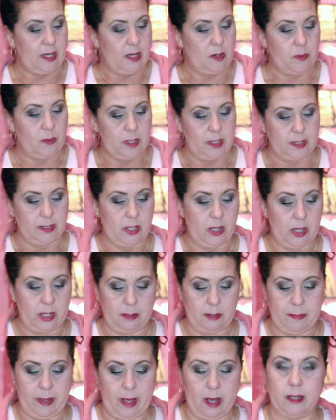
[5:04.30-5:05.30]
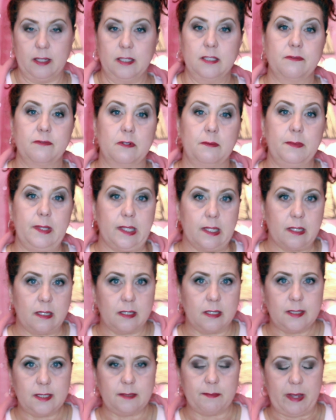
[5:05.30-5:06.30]
that I want to talk about is from It
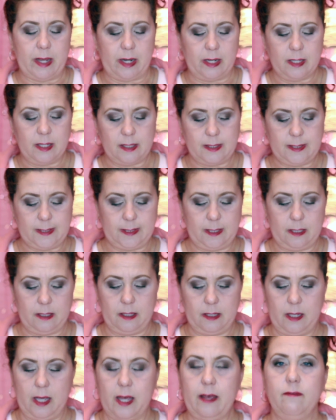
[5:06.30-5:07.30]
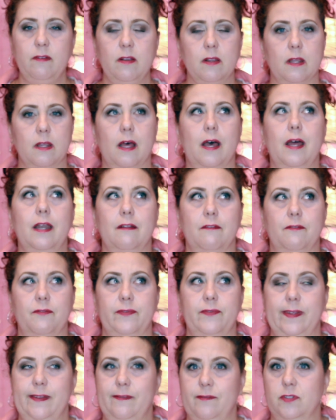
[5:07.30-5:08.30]
Cosmetics. I have a lot of
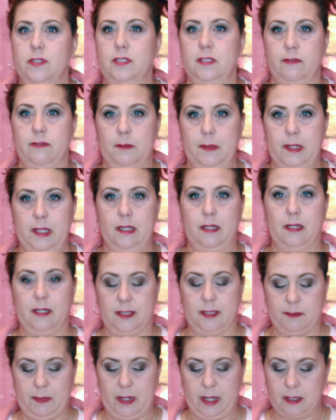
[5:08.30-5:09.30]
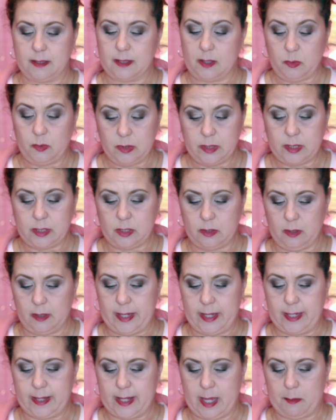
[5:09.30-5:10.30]
favorites from It Cosmetics. I really do
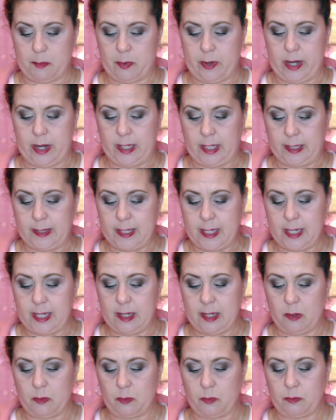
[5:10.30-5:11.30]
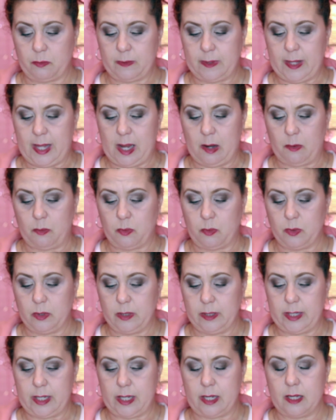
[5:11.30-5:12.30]
like that brand. I think it they
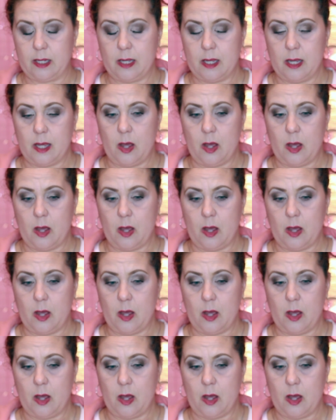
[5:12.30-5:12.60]
really